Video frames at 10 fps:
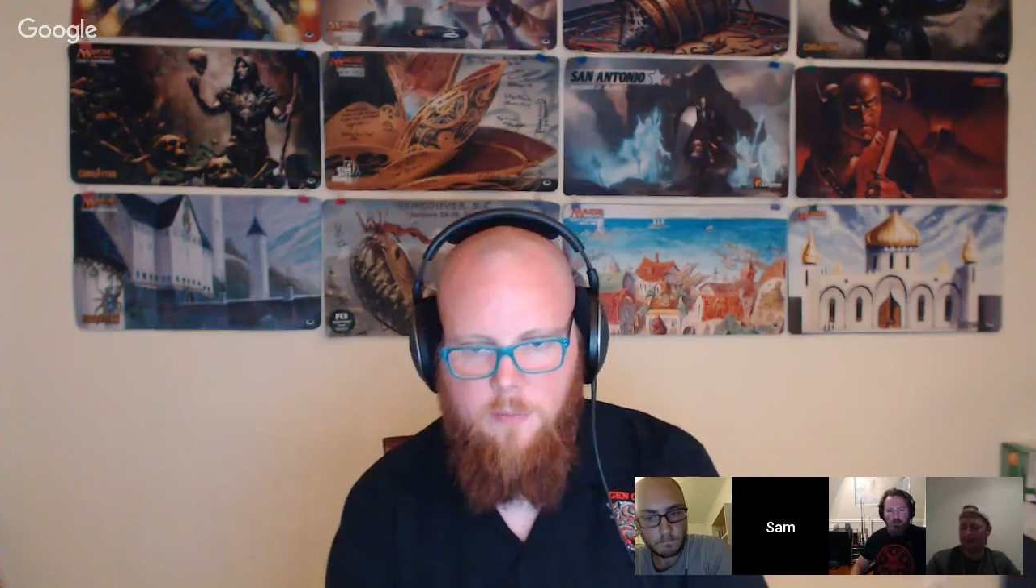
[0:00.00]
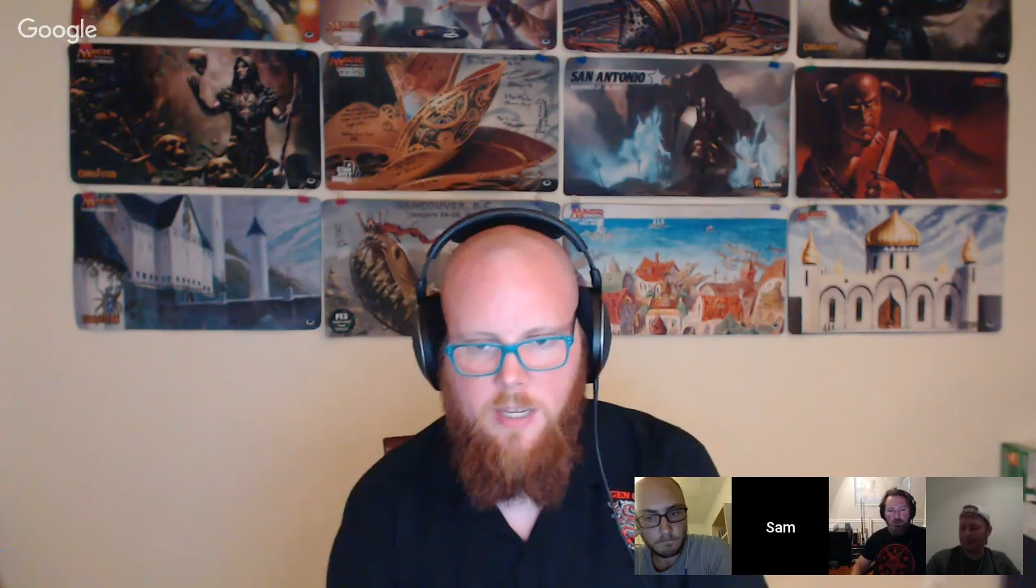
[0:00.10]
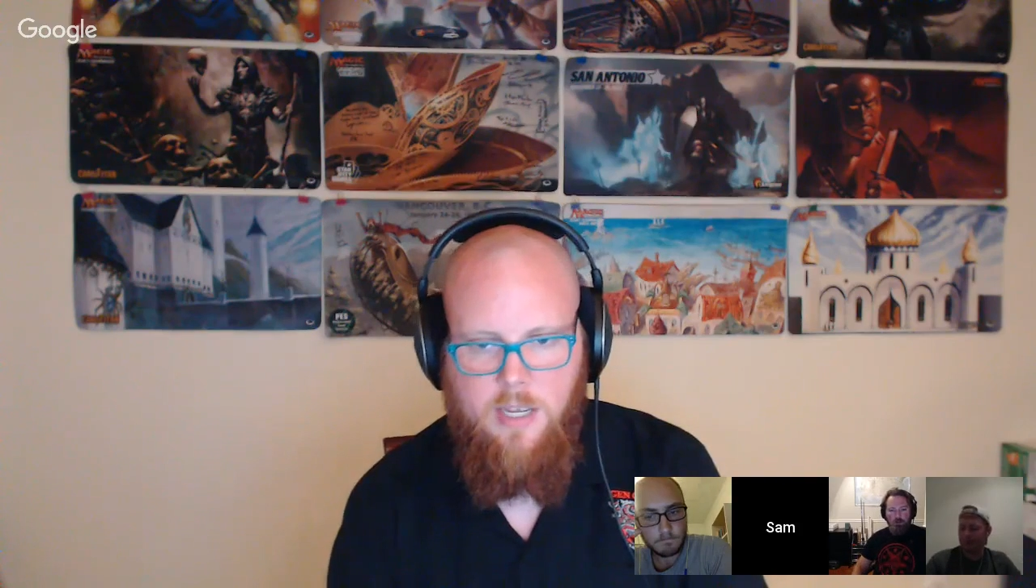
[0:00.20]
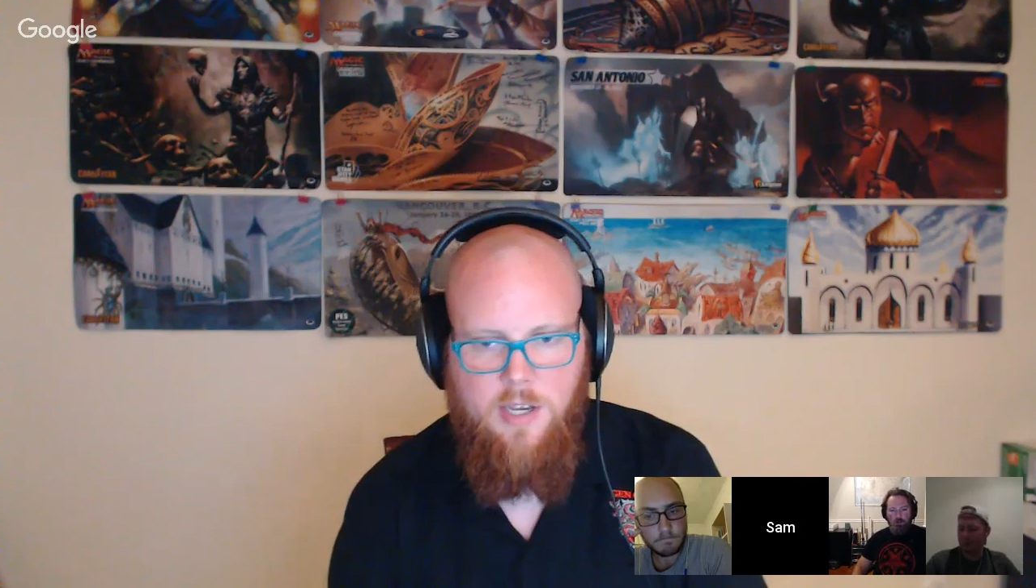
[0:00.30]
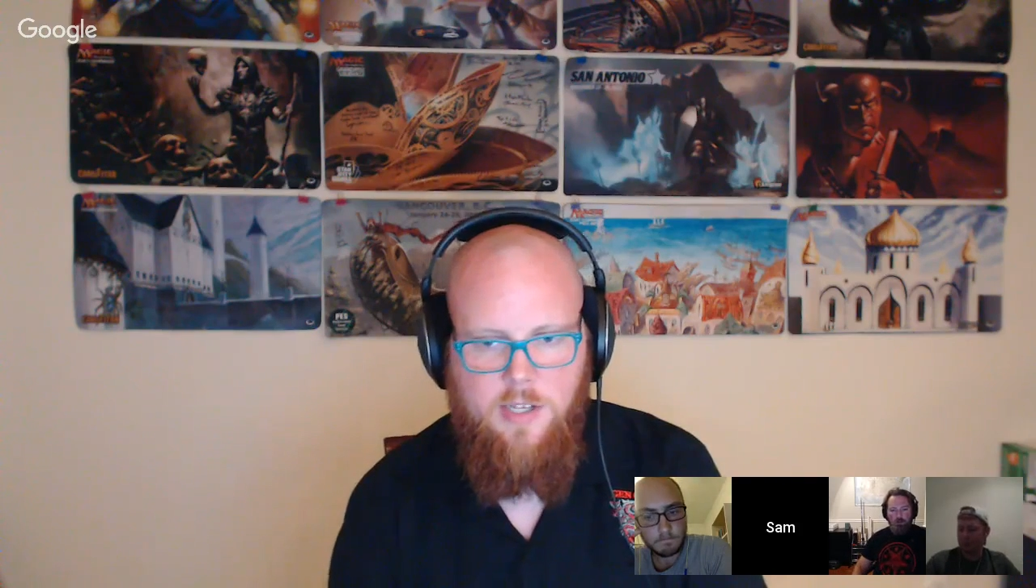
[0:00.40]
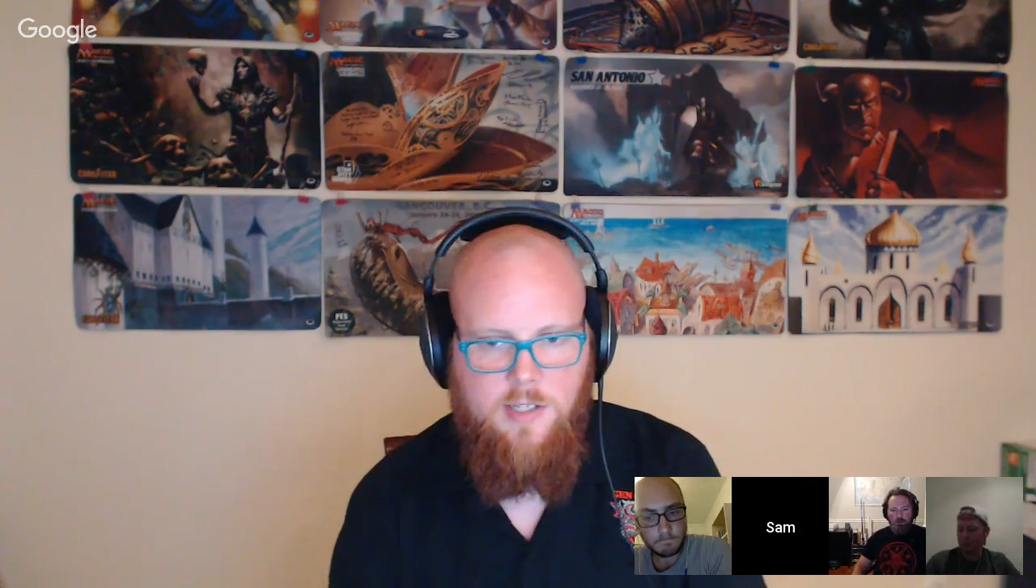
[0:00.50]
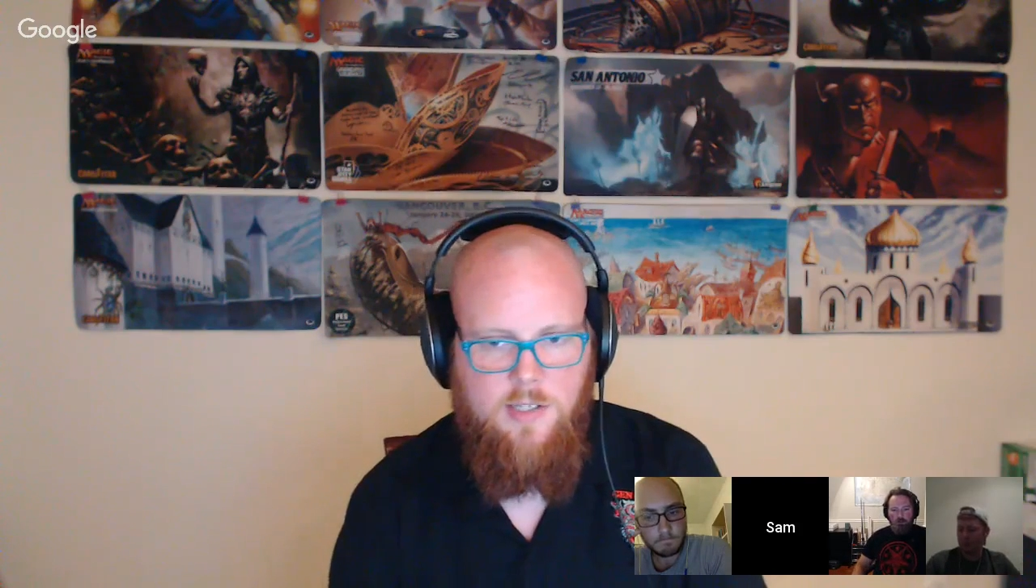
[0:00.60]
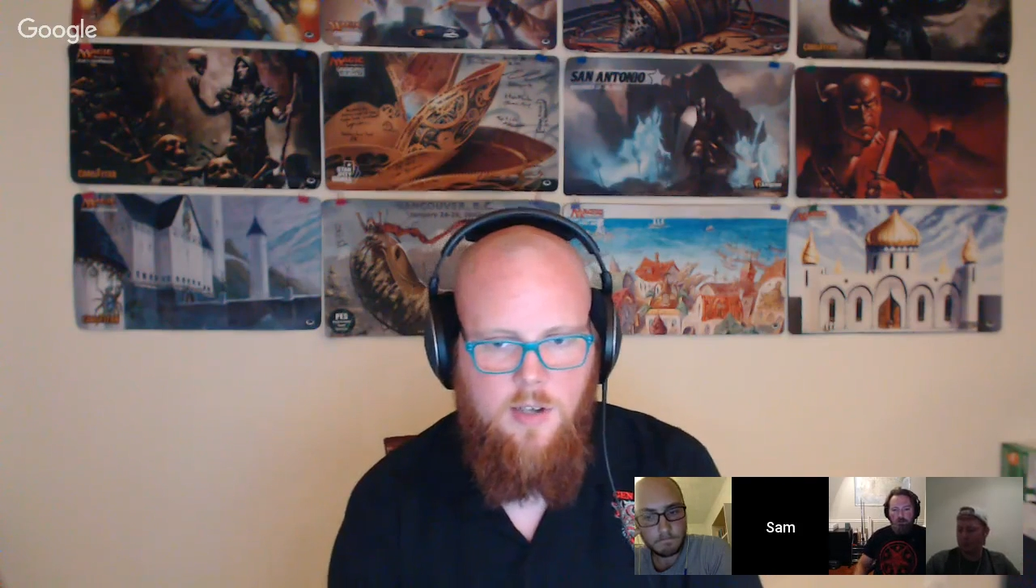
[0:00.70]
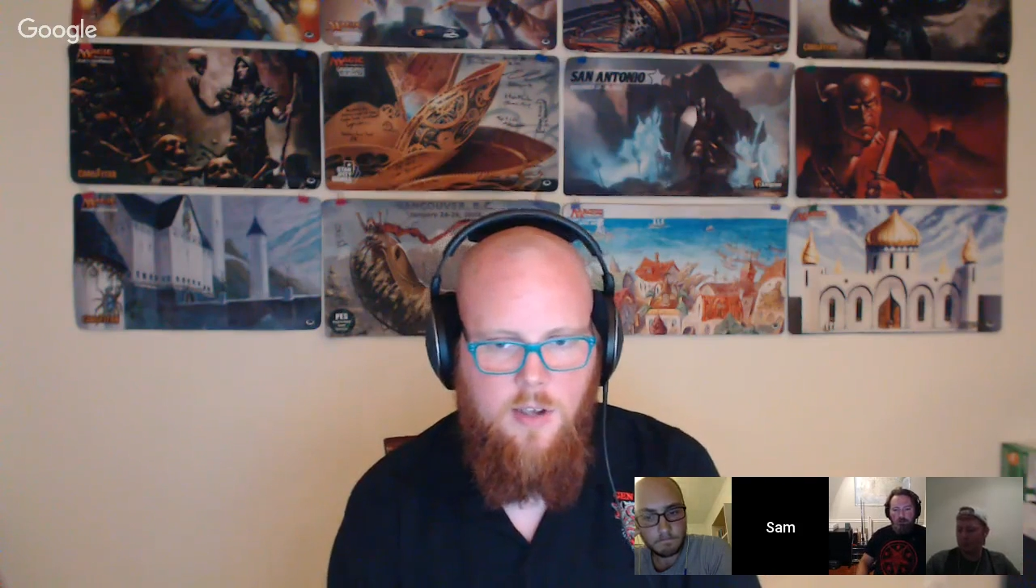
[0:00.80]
because